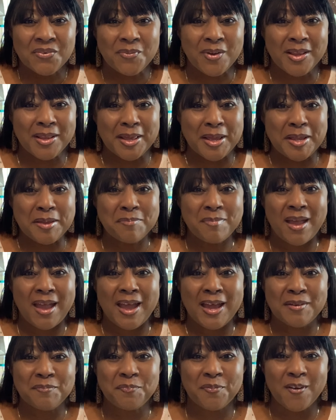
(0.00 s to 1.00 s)
Well,
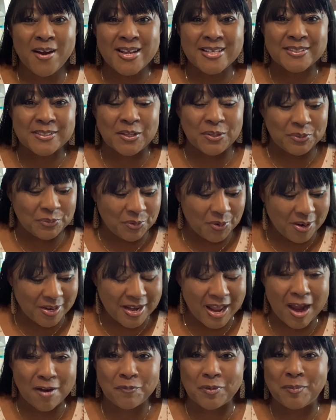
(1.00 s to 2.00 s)
amen. Praise the
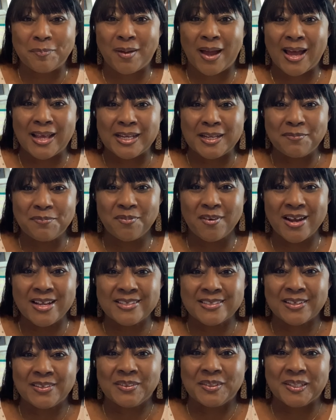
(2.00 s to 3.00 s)
Lord, everybody.
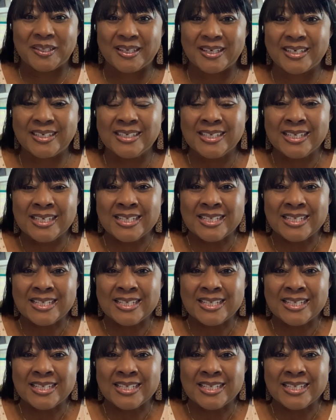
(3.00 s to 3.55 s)
Praise the Lord.